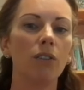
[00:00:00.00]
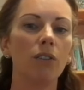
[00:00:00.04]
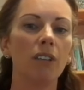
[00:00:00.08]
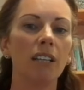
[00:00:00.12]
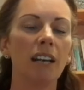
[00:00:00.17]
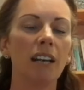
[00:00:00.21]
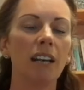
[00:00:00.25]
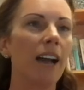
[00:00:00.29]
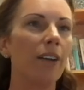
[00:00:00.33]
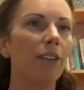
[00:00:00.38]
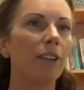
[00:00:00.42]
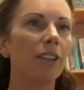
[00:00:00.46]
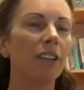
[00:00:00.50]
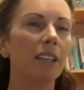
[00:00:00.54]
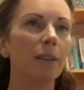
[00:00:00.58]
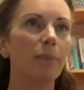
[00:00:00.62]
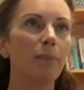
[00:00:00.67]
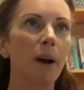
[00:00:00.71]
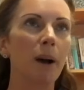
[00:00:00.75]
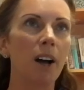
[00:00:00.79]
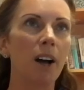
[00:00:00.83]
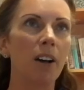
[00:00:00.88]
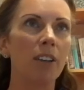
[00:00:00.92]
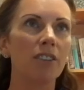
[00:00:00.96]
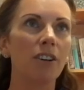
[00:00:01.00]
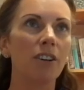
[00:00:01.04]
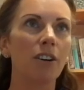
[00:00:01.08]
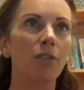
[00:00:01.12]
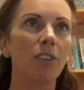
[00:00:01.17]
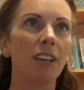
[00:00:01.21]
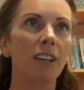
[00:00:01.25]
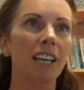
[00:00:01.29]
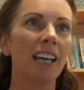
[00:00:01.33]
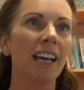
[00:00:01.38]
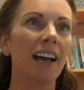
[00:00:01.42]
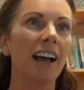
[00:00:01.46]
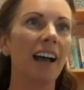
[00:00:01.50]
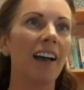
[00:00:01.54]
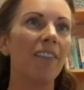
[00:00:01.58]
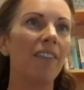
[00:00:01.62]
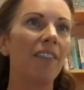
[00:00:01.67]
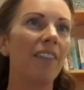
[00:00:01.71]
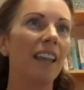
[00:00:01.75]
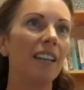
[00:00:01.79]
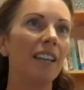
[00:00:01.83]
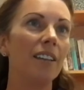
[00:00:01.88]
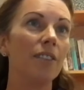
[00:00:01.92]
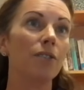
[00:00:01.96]
inherently part of it
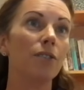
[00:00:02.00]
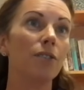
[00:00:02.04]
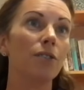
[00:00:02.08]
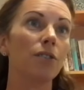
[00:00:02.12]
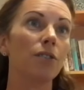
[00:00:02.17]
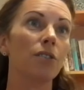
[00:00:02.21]
and then